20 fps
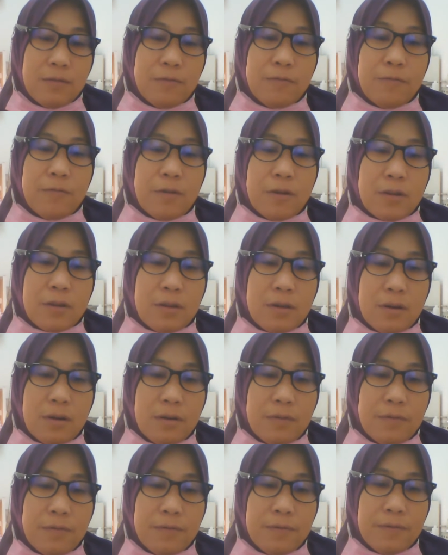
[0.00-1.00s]
4th
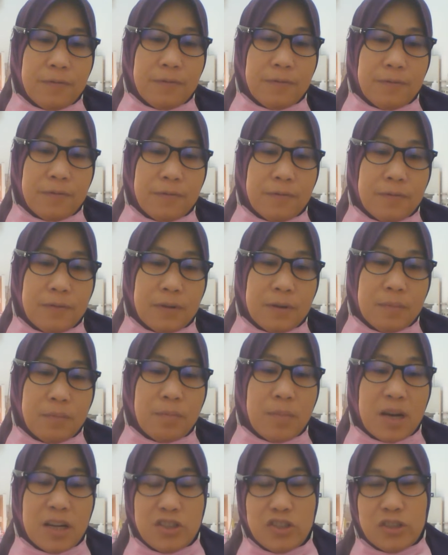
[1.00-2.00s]
of
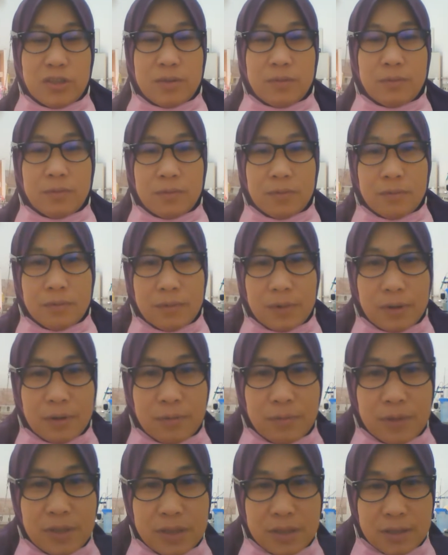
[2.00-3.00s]
March,
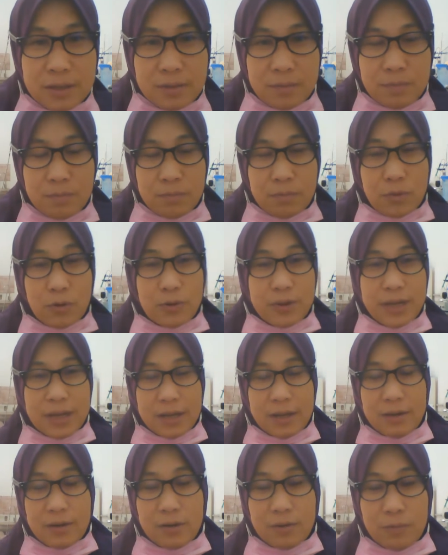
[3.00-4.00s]
which is more
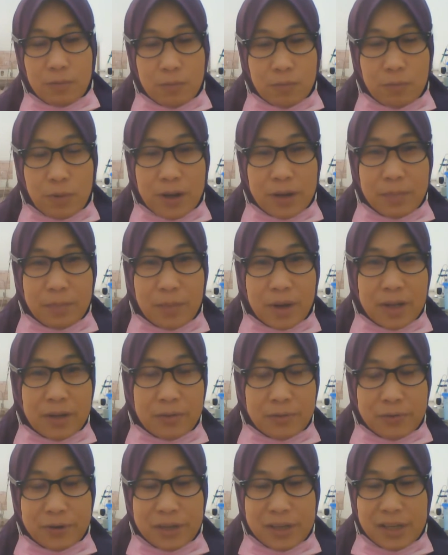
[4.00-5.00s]
than 1 month
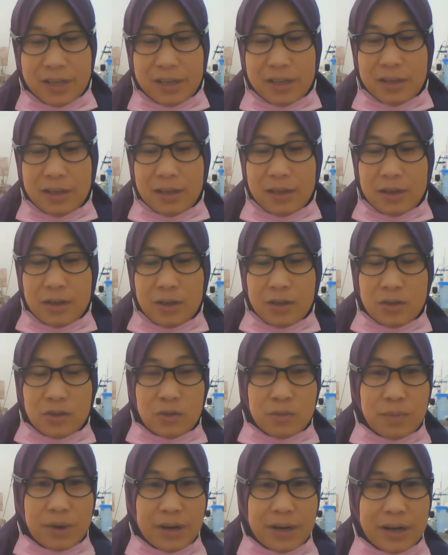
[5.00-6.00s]
already.
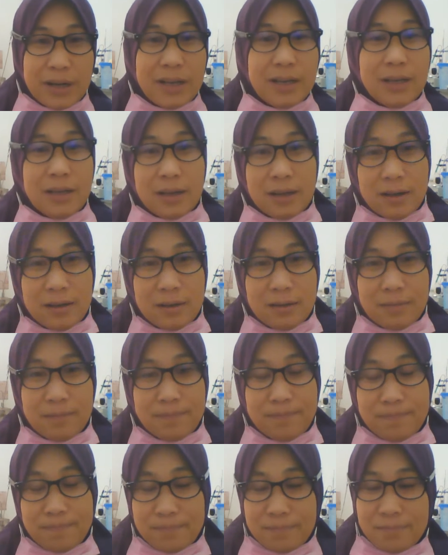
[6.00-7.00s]
So by right,
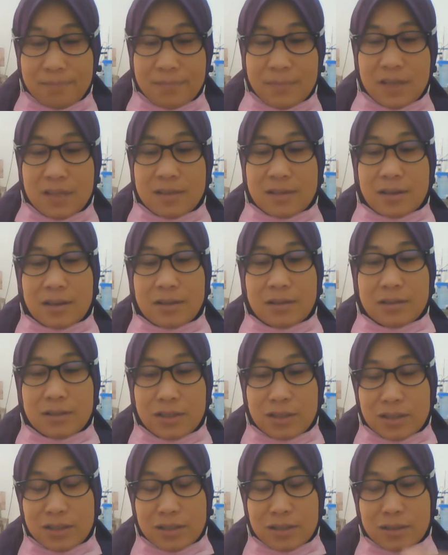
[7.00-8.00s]
this
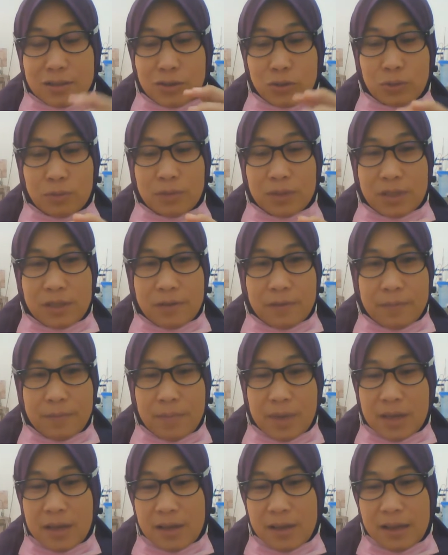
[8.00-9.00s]
culture should give
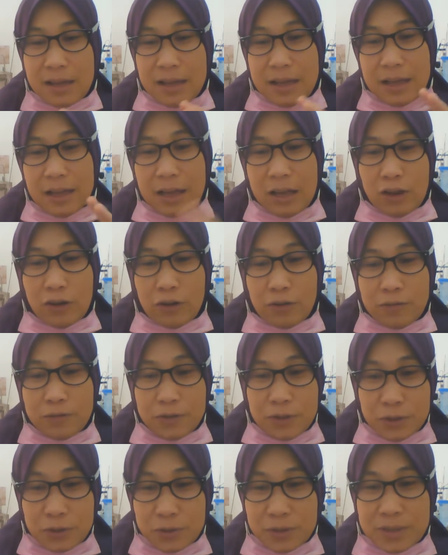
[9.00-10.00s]
me a lot of
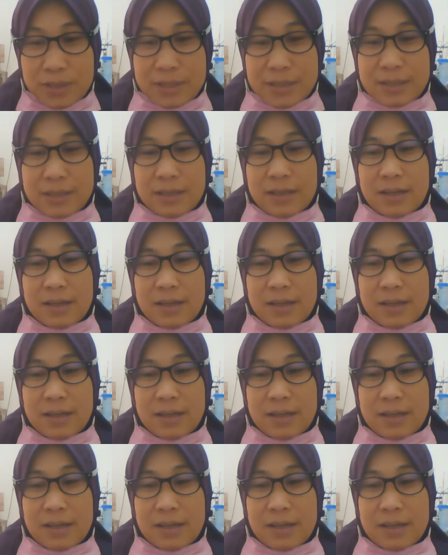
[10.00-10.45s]
shoots,